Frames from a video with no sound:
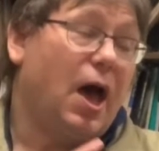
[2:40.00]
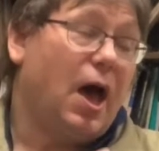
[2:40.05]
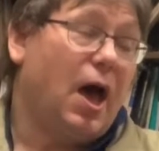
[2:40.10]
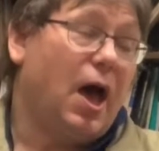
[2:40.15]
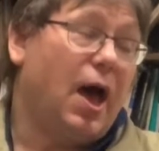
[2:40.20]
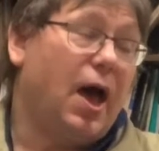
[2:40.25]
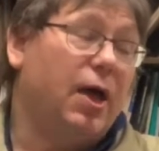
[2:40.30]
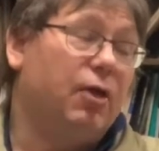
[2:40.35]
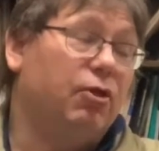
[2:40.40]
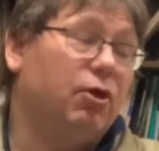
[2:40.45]

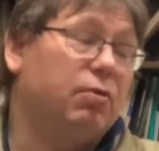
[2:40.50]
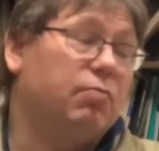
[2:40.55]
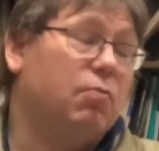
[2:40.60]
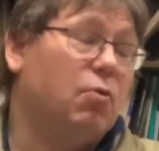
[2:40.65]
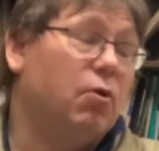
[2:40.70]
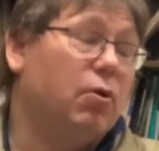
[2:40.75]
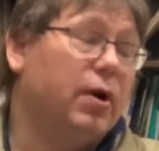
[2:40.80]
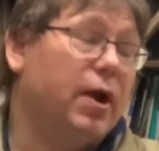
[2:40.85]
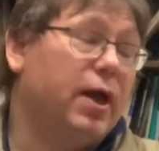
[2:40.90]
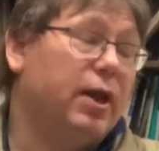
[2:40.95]
I look
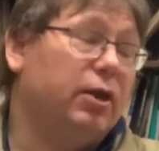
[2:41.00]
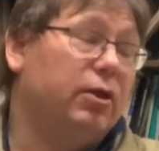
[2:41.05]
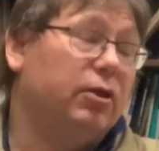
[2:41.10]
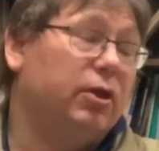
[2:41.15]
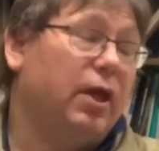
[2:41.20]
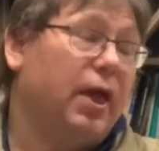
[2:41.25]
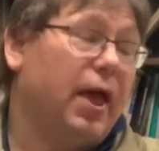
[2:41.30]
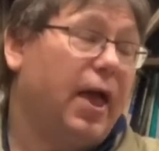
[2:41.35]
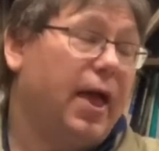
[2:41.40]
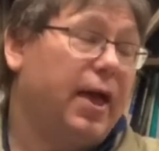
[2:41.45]
more at
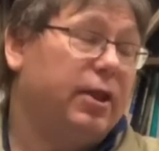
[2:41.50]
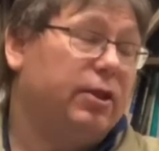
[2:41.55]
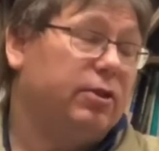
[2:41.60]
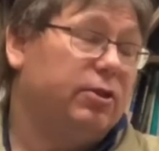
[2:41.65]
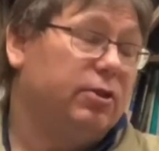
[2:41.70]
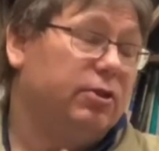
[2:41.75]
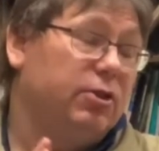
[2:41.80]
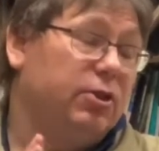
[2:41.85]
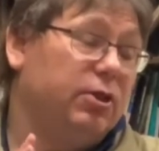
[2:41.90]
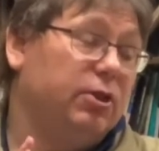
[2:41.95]

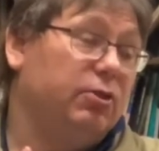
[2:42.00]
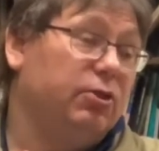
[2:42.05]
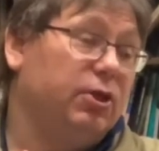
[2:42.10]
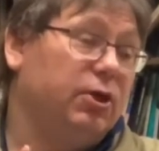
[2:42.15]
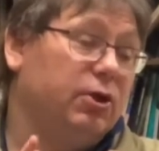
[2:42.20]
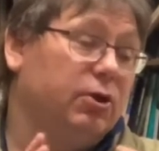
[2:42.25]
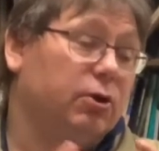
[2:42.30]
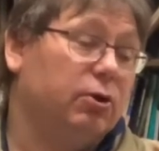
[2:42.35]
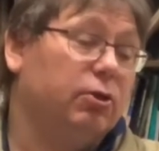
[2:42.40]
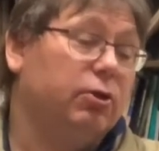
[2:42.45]

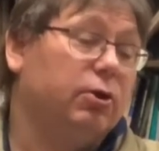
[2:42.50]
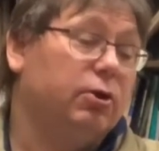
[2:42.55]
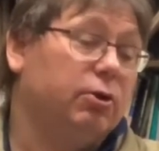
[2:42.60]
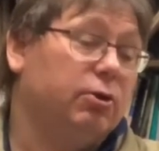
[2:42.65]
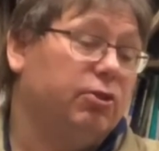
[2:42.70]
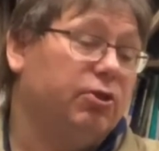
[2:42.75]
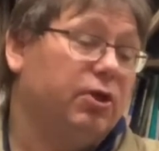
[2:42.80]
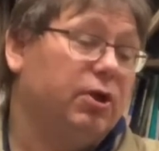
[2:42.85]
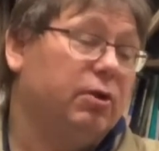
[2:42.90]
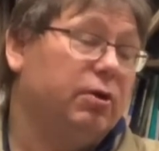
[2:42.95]
the earlier
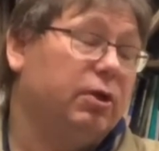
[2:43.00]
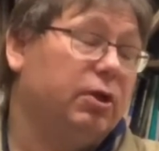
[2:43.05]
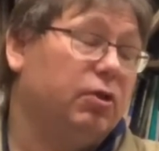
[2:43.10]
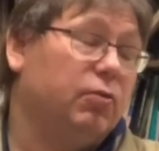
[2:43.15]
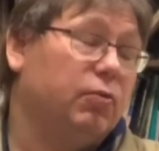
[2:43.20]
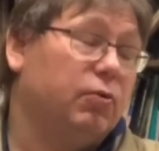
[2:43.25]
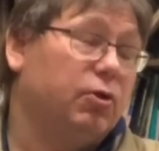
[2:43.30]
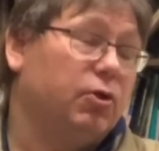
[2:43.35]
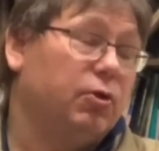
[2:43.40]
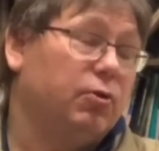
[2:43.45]
theories,
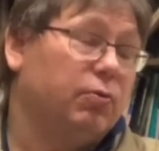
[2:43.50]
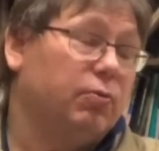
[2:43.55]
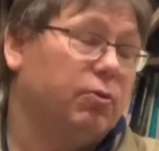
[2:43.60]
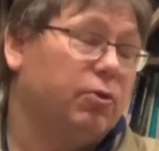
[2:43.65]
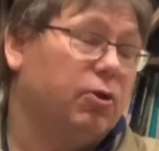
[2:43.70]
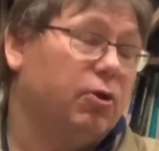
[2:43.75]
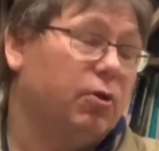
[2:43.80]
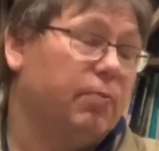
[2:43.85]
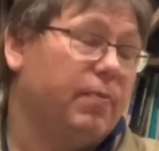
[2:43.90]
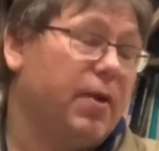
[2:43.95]
which
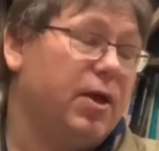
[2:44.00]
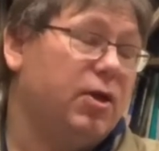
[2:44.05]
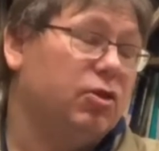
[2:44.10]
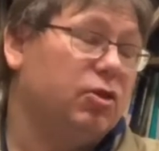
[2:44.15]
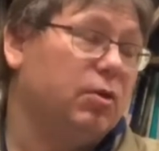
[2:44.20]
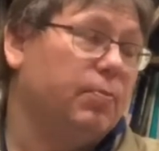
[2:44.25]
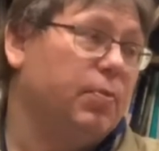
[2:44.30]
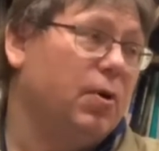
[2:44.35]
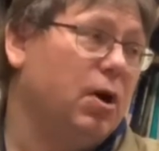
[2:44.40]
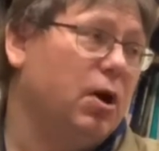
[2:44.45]
are based
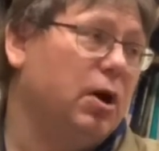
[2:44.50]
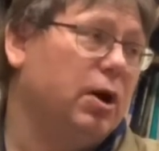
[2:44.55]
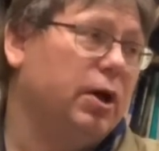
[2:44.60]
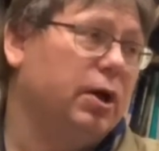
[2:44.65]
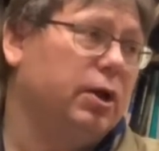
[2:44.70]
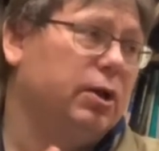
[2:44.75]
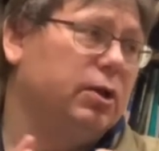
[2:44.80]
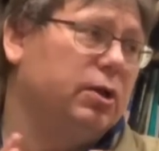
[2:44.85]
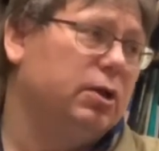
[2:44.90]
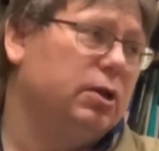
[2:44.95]

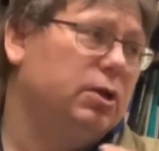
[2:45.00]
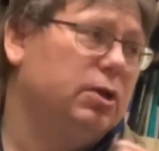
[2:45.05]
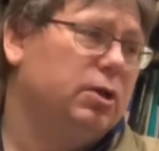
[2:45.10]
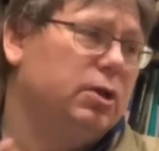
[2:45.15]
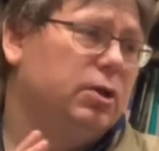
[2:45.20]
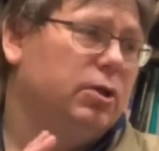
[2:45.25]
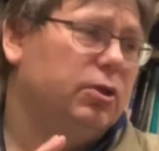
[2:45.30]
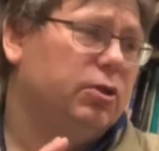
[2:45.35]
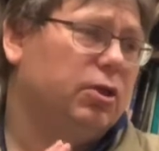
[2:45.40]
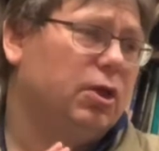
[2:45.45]
upon
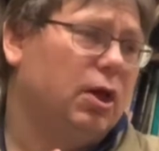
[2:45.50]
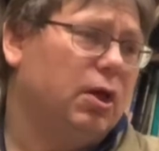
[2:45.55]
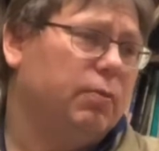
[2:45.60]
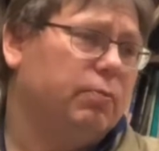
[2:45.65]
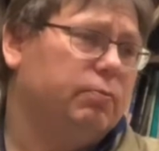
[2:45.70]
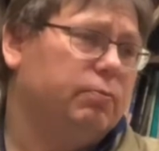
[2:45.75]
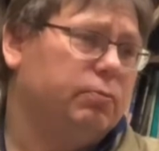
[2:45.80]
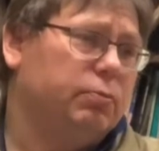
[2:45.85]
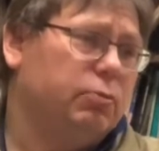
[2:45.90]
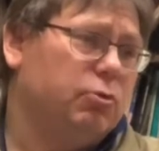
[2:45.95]

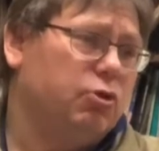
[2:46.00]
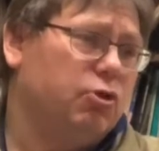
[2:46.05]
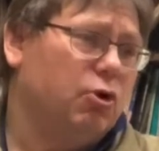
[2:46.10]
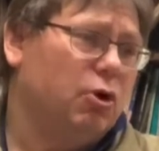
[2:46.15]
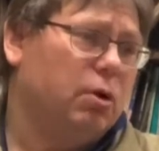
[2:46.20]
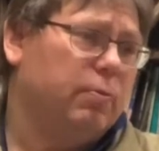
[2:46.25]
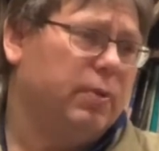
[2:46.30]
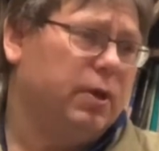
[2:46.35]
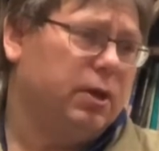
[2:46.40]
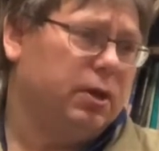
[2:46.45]
some
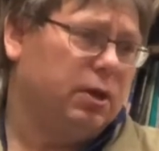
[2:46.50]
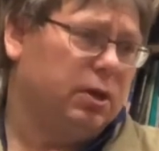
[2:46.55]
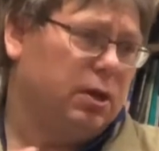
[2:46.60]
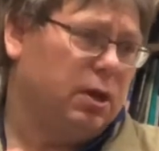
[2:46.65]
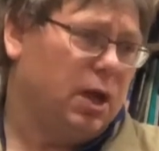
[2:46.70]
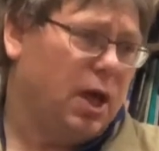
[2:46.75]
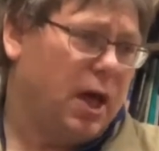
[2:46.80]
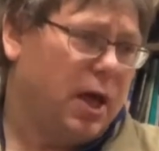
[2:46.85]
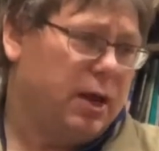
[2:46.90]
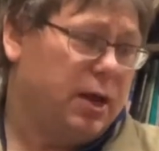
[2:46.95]
German
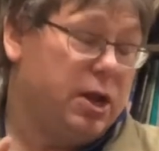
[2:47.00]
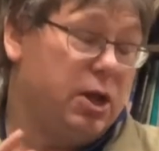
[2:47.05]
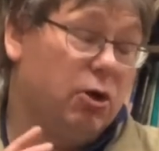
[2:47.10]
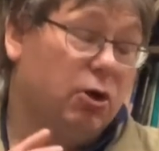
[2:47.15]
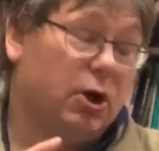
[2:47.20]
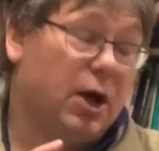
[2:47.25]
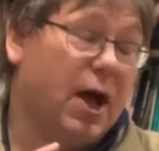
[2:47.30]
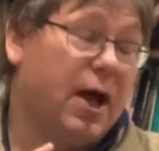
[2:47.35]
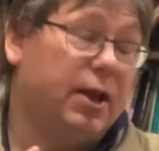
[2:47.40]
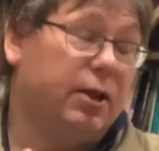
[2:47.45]

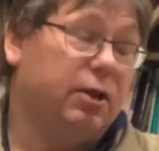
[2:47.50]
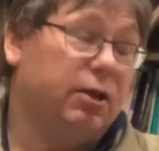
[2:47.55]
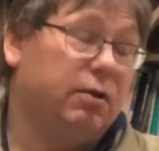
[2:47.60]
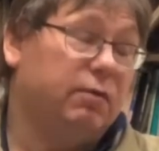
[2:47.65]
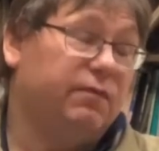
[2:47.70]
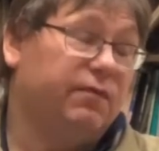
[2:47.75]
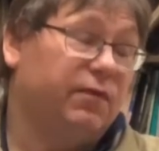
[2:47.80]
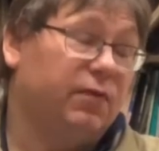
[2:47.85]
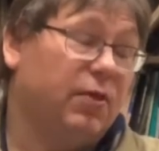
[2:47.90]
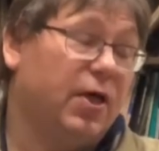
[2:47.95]

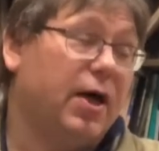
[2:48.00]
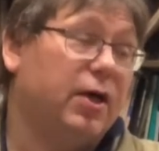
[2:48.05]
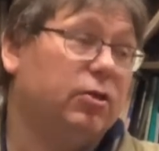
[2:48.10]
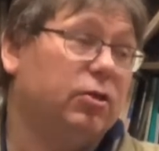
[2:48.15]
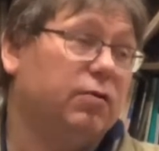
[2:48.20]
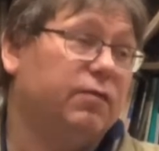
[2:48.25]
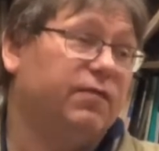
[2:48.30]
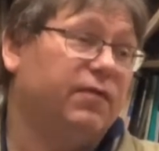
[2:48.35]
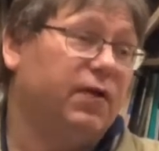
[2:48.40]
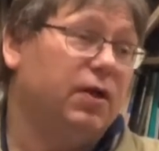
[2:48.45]
neo-Kantian
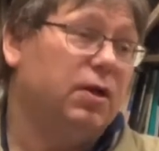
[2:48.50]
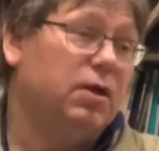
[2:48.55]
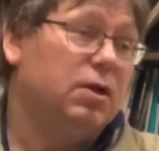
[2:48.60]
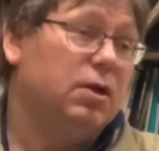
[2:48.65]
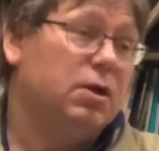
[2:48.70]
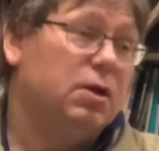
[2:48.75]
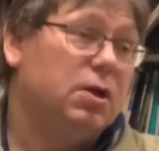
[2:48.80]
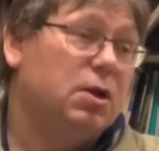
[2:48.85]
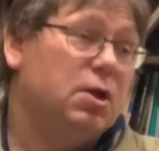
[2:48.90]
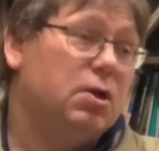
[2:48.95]
philosophy,
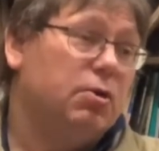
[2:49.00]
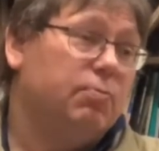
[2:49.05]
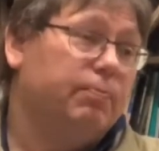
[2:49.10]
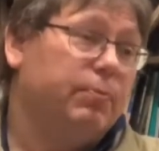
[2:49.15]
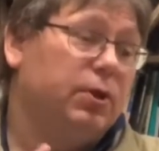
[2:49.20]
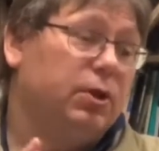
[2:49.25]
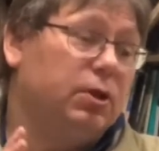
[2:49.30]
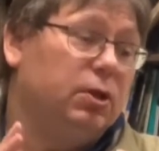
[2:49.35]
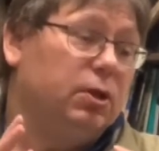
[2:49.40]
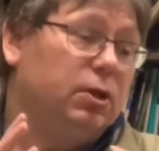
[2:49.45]

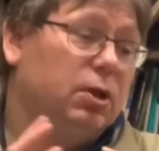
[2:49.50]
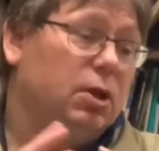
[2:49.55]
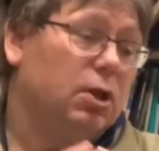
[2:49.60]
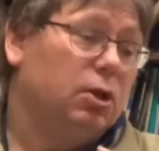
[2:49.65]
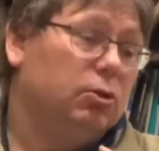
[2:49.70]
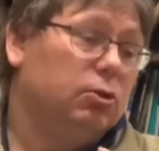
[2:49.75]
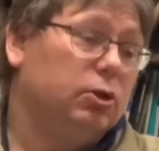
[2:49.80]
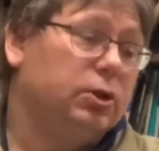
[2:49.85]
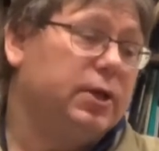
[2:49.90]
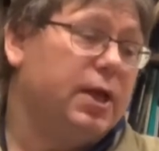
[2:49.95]
but
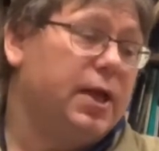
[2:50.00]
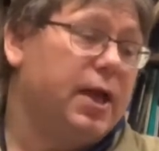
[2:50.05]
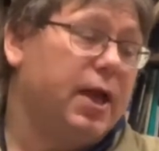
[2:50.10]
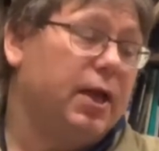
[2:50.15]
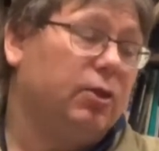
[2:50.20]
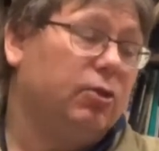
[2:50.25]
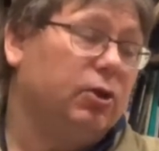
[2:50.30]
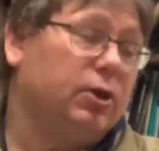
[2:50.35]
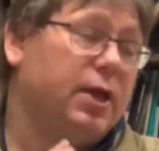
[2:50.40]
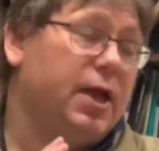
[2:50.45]

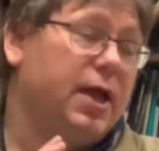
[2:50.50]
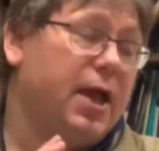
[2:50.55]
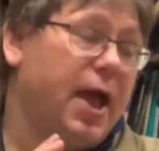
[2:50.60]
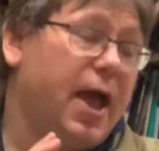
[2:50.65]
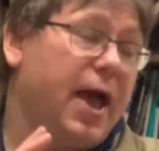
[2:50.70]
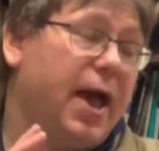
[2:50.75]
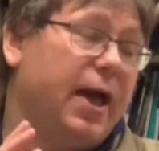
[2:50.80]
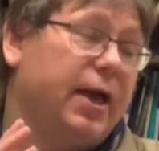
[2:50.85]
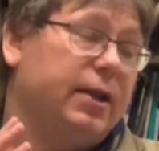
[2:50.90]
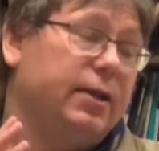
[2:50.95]
looking
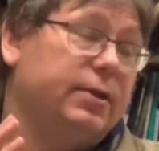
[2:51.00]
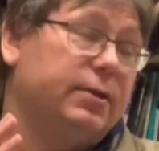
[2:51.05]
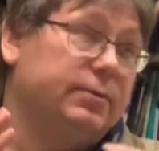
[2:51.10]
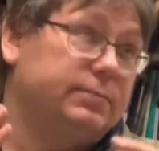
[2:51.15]
at